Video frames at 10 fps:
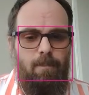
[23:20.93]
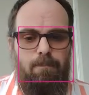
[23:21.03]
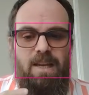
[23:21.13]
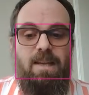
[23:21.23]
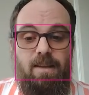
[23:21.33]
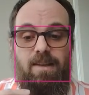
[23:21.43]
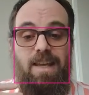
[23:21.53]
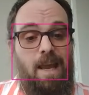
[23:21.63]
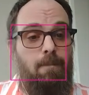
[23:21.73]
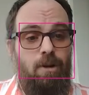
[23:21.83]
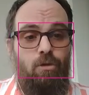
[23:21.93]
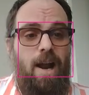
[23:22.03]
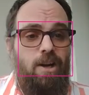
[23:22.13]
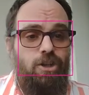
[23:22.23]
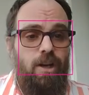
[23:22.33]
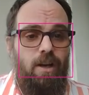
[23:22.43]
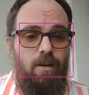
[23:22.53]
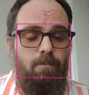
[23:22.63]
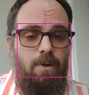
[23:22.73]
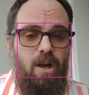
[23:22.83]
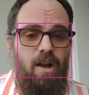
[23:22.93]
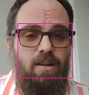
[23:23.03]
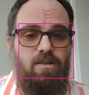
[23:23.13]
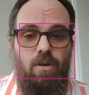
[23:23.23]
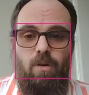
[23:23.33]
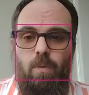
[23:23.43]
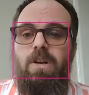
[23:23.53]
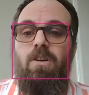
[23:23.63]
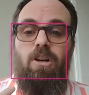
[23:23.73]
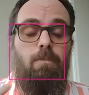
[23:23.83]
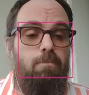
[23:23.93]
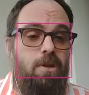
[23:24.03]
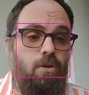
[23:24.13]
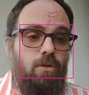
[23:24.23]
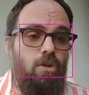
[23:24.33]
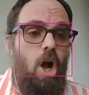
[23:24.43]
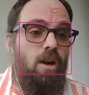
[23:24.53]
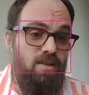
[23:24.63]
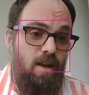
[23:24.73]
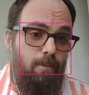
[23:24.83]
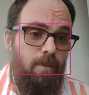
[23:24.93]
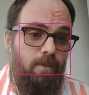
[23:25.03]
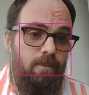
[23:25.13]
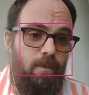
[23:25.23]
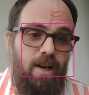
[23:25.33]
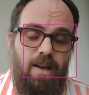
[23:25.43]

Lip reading: big game crashing bugs or when your computer locks up, right?